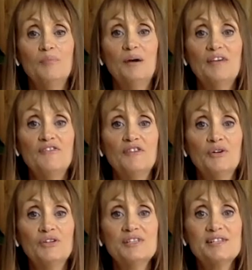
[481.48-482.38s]
and by
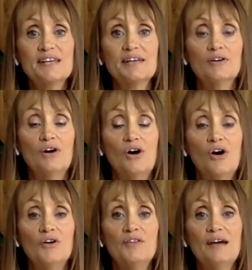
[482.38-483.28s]
focusing
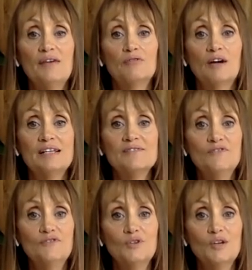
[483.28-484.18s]
on that rise
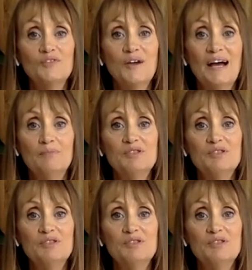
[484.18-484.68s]
and fall of your